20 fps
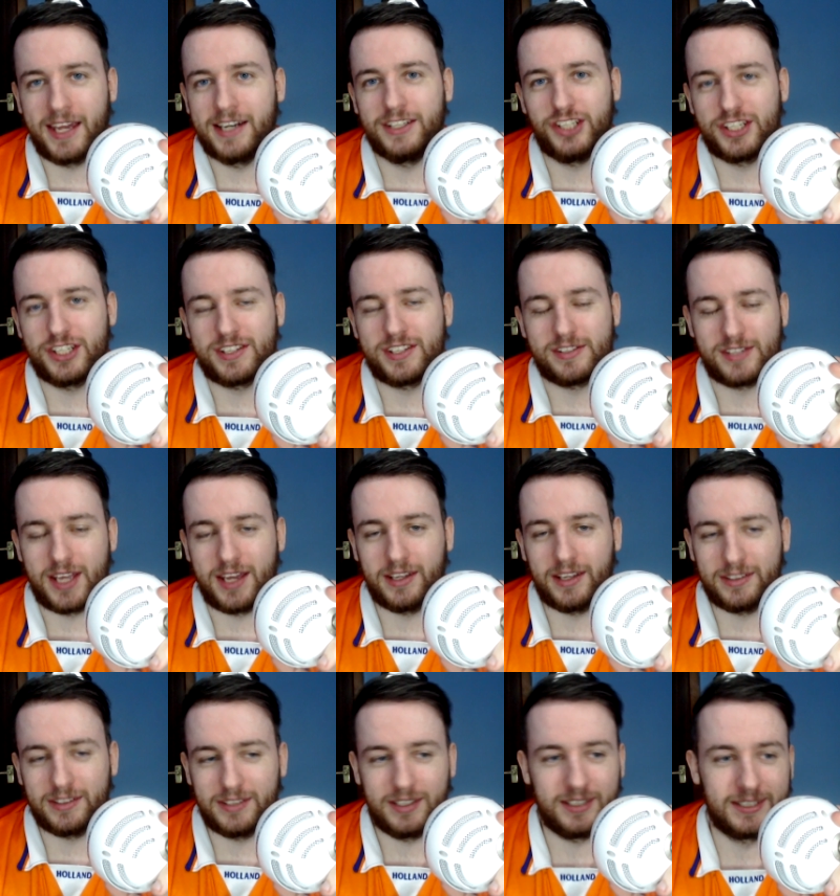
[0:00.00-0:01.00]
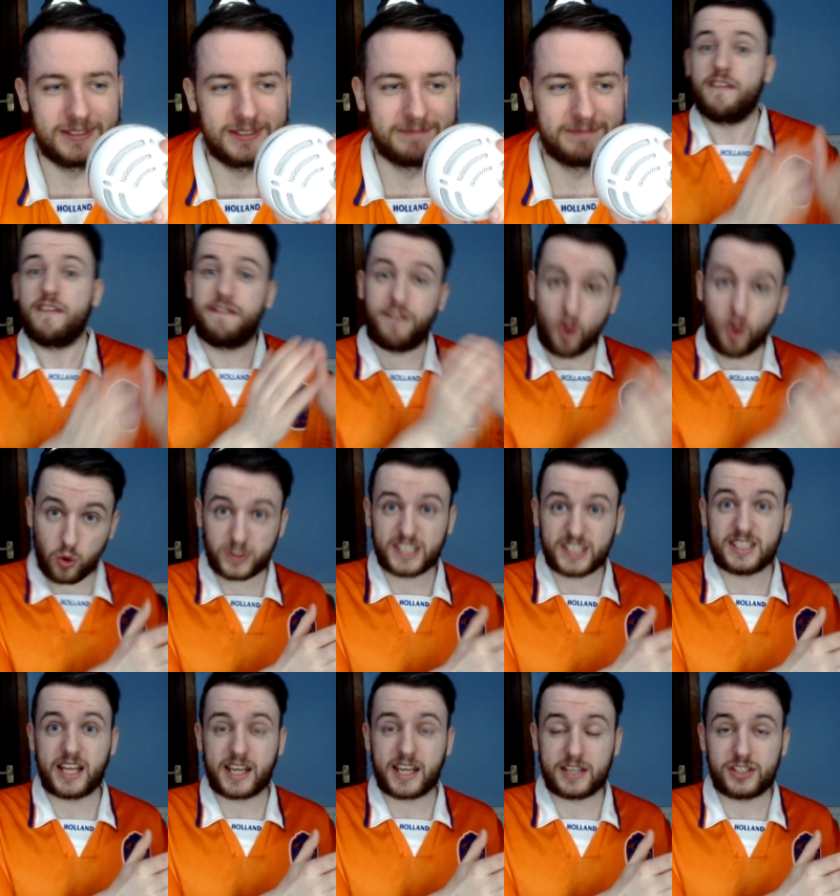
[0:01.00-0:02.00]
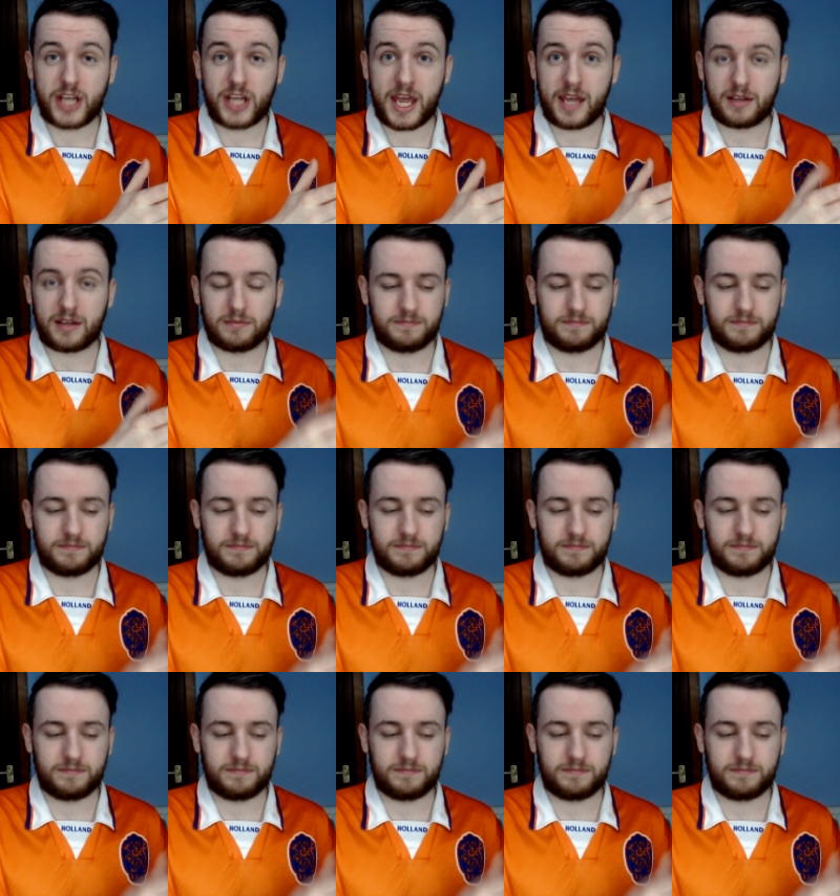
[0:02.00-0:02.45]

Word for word: in just a second. Folded like a jet.